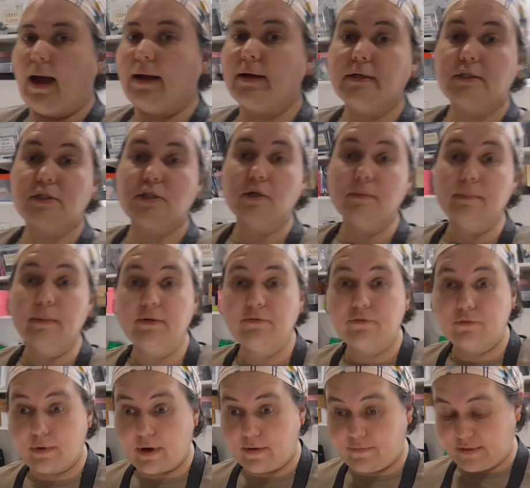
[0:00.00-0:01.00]
And it took me
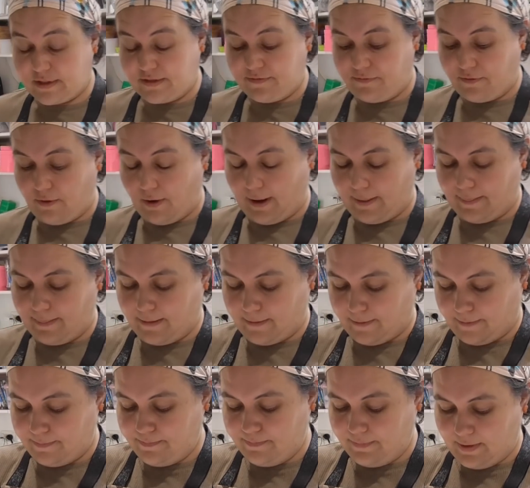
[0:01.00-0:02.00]
forever to find
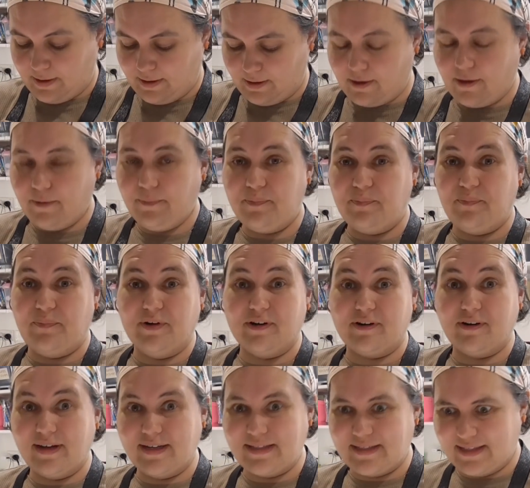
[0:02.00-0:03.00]
them,
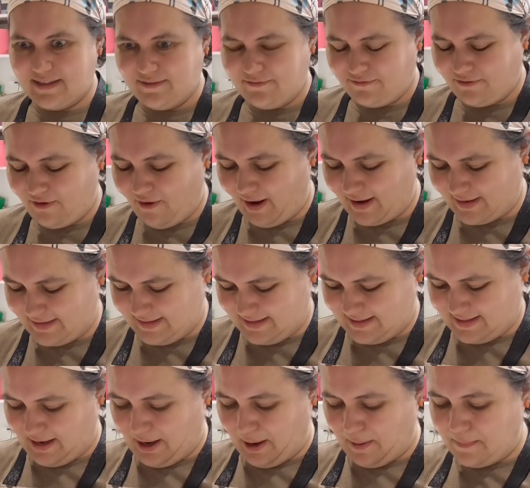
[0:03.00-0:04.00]
but I did find
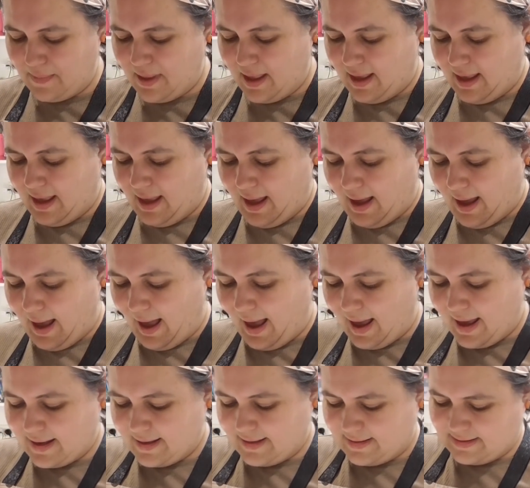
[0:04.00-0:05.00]
some.
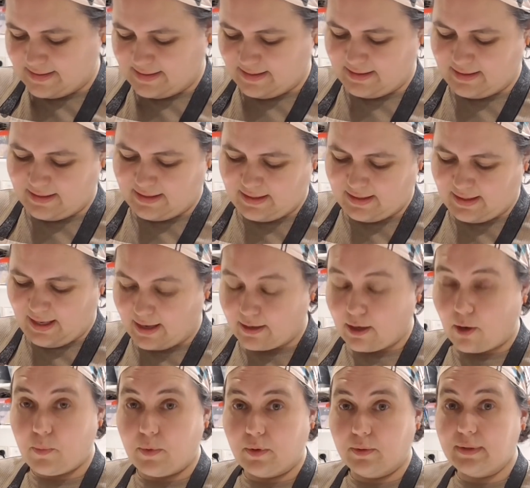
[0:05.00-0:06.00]
And
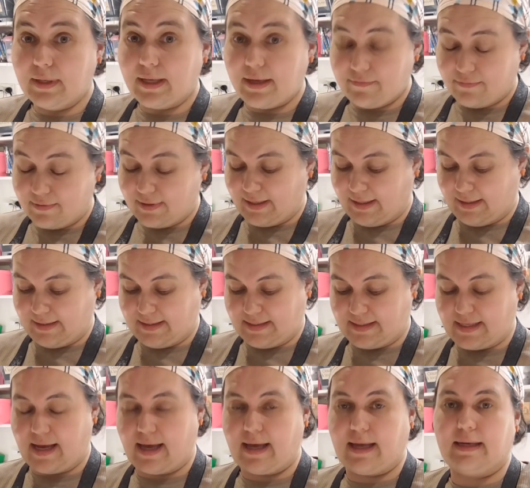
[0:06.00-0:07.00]
I will leave links
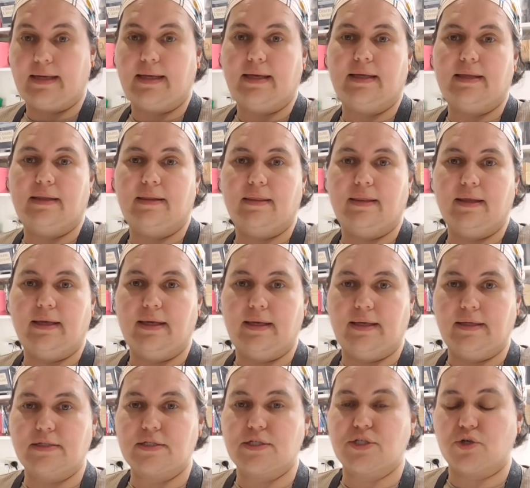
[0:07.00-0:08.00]
down in
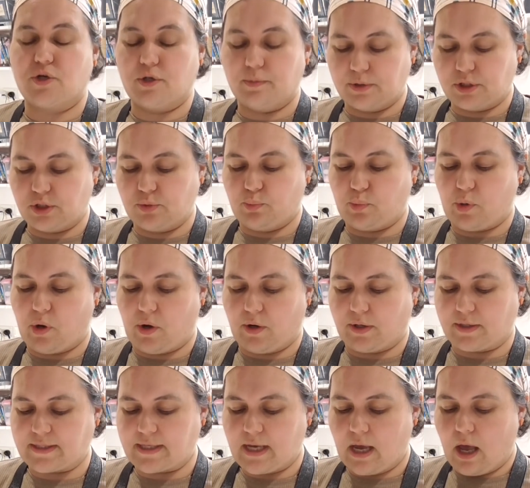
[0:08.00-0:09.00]
the description
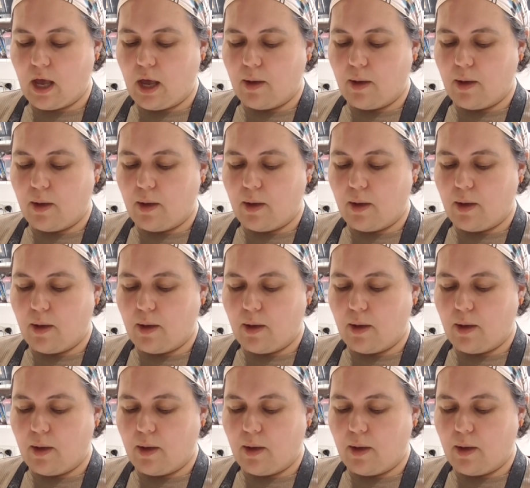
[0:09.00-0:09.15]
box.